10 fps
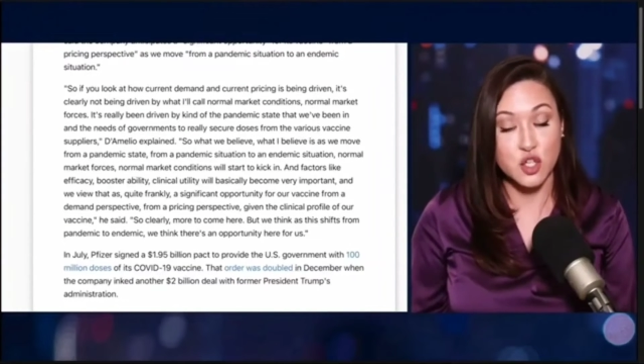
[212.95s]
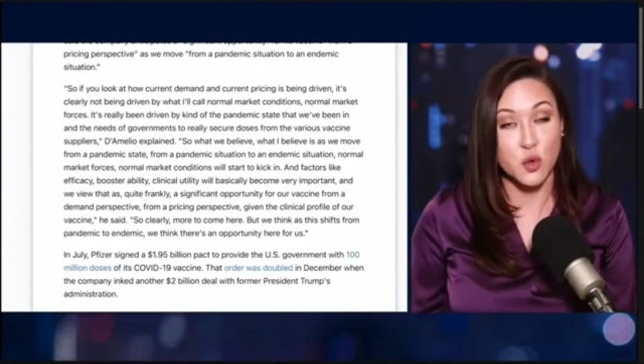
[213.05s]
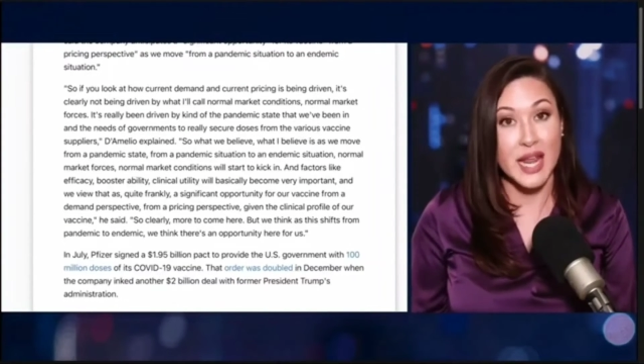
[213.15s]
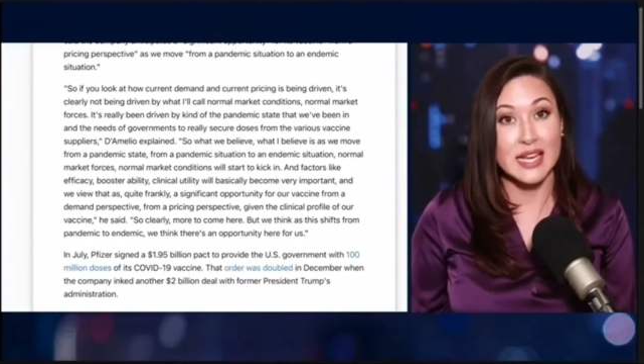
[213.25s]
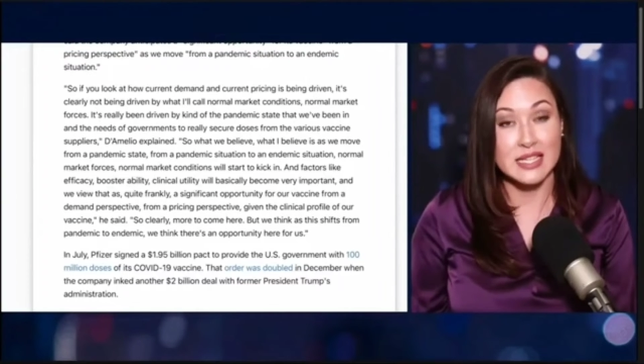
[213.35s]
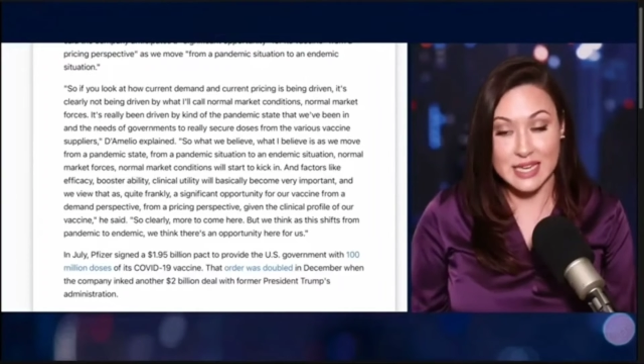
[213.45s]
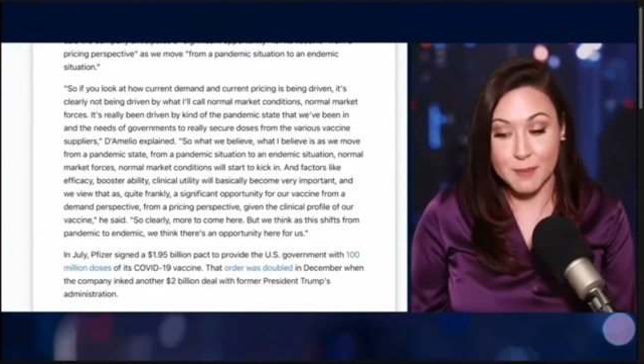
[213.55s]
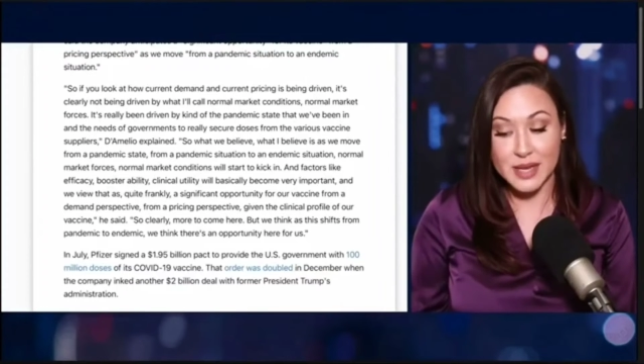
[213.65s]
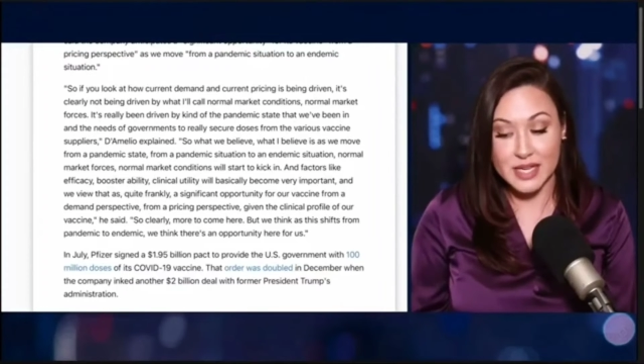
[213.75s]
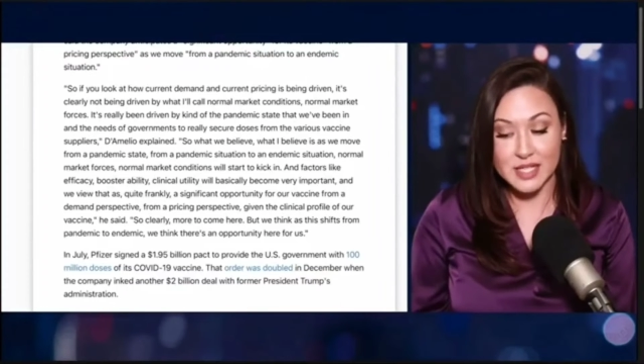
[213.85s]
to an
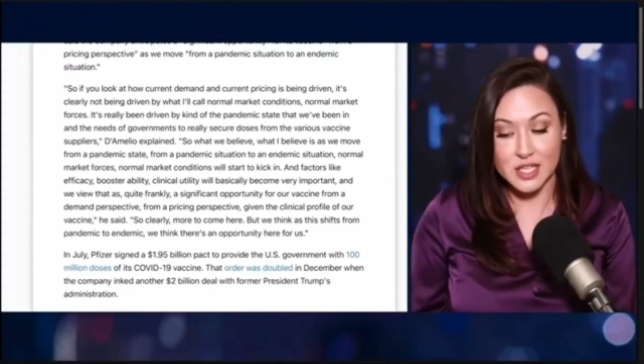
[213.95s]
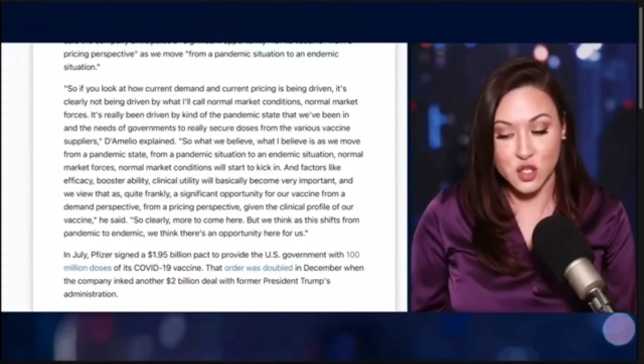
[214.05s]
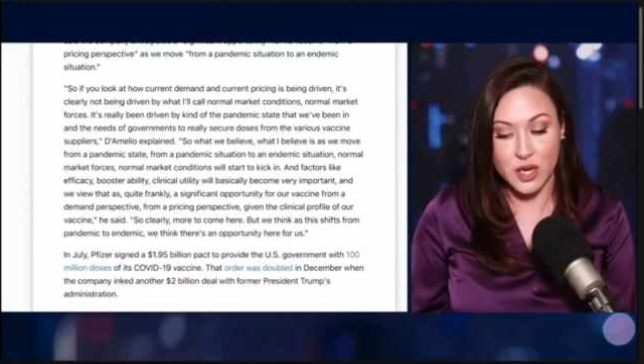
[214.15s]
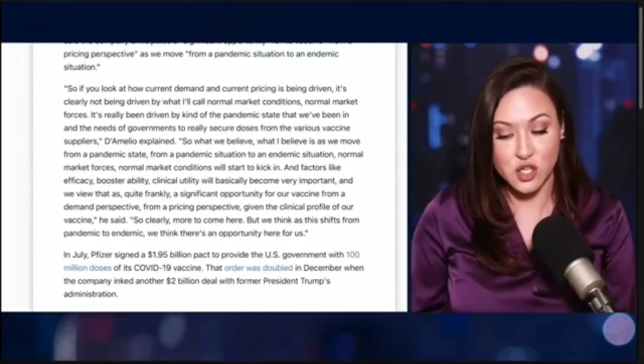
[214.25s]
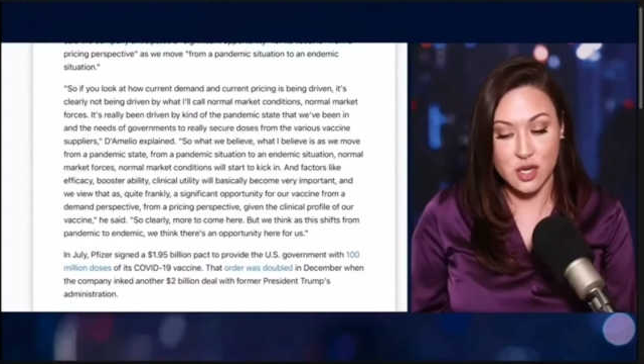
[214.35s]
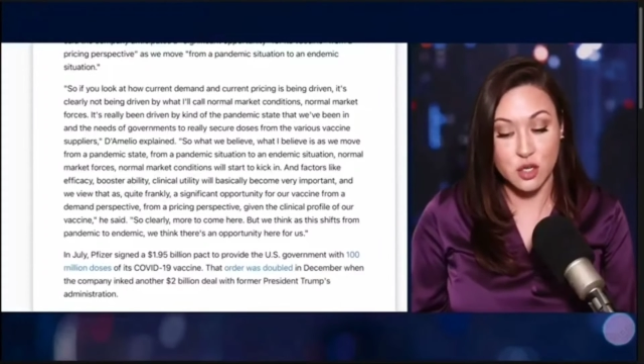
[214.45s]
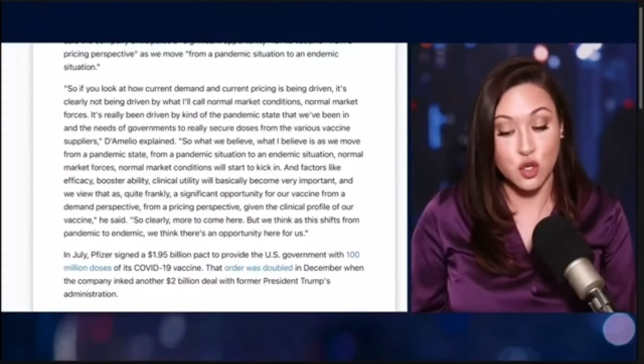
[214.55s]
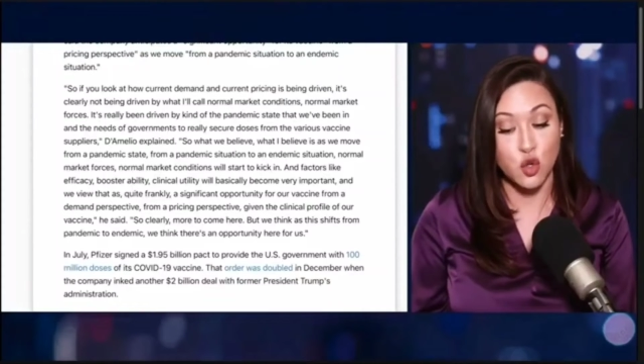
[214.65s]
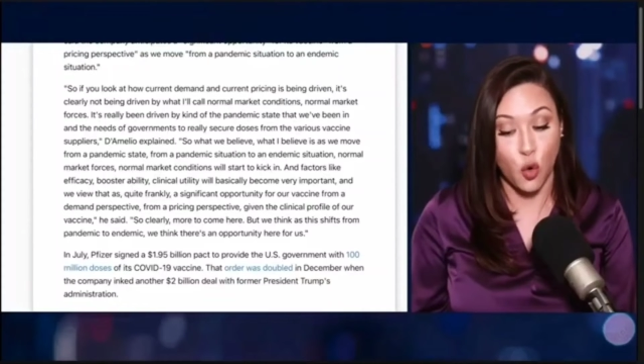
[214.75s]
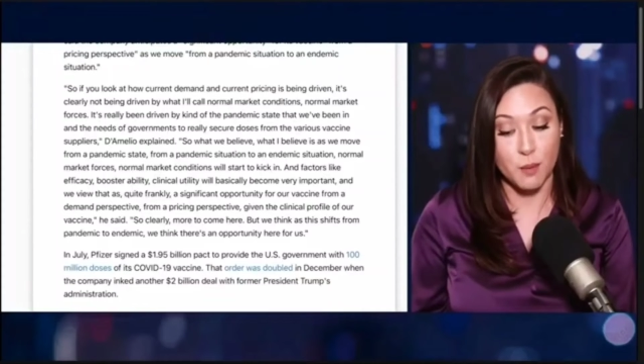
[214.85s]
endemic situation,
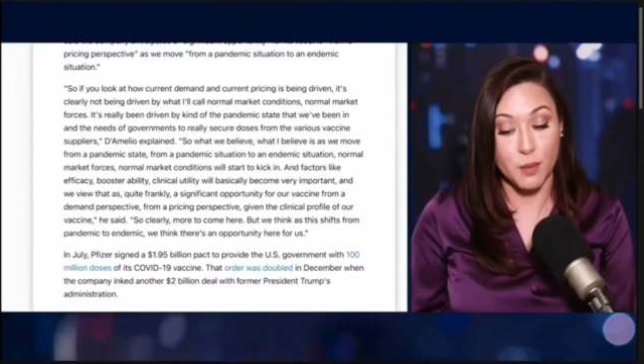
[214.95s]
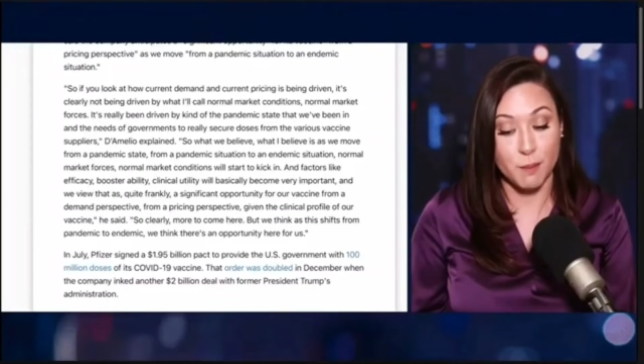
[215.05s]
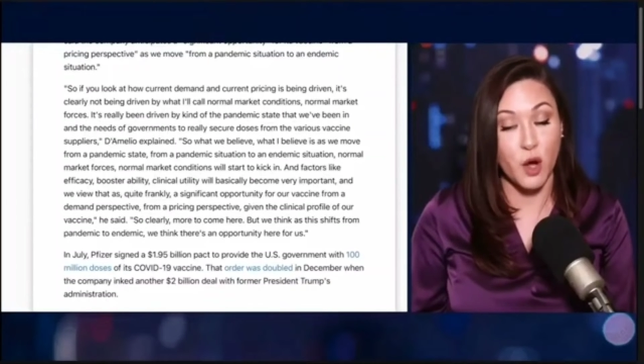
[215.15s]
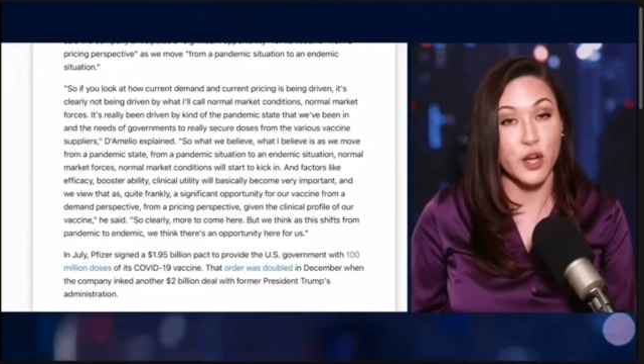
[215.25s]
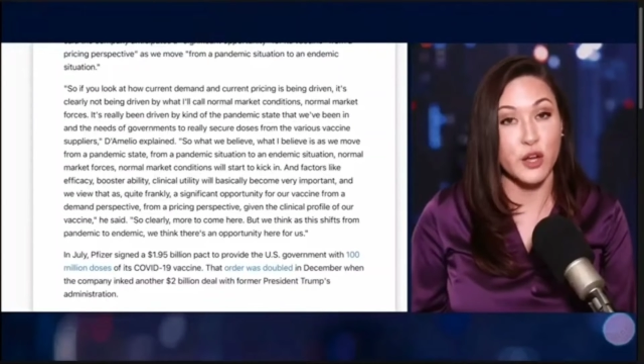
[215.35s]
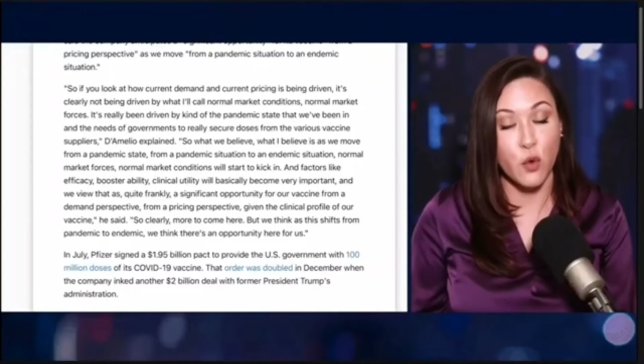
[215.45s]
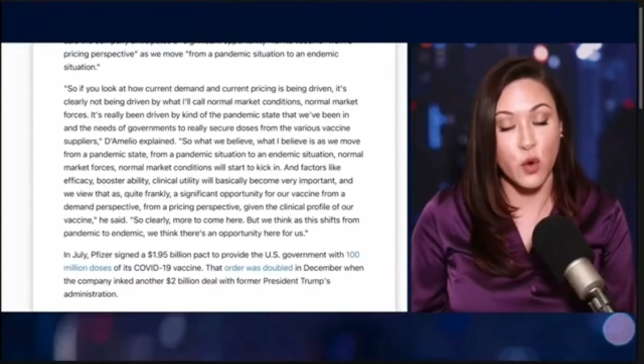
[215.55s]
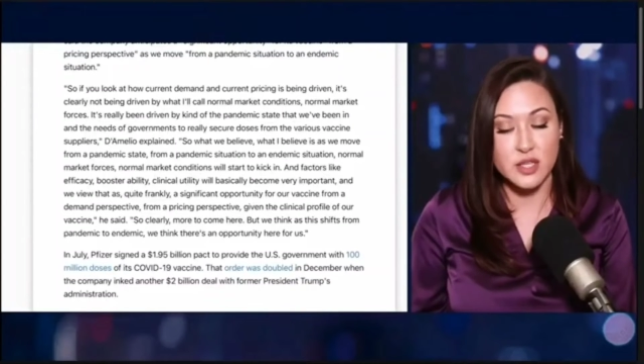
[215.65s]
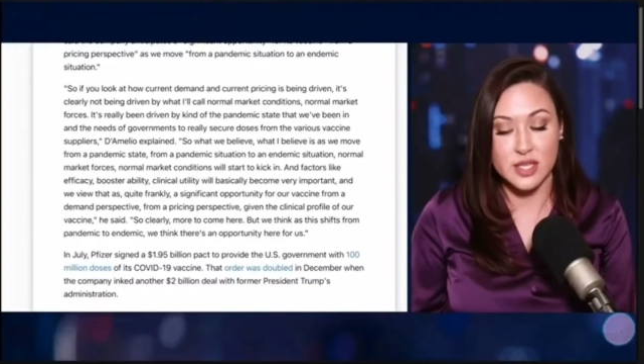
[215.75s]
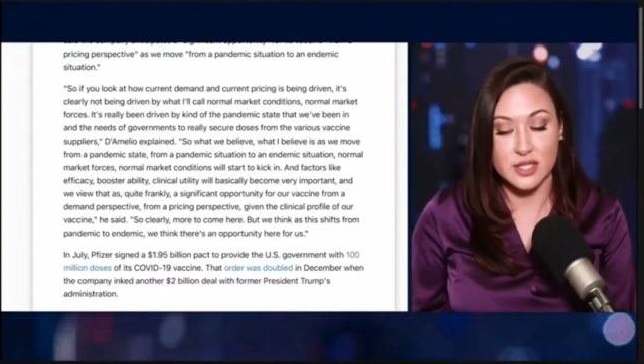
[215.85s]
normal market
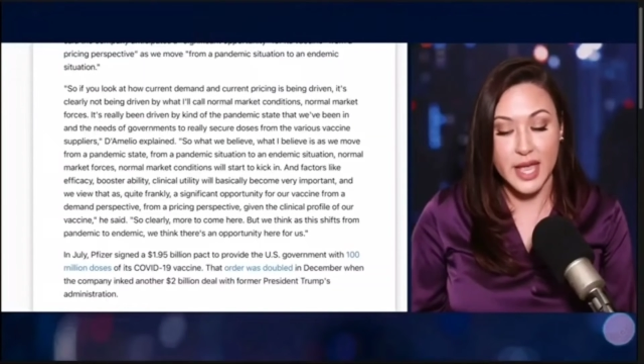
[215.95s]
forces,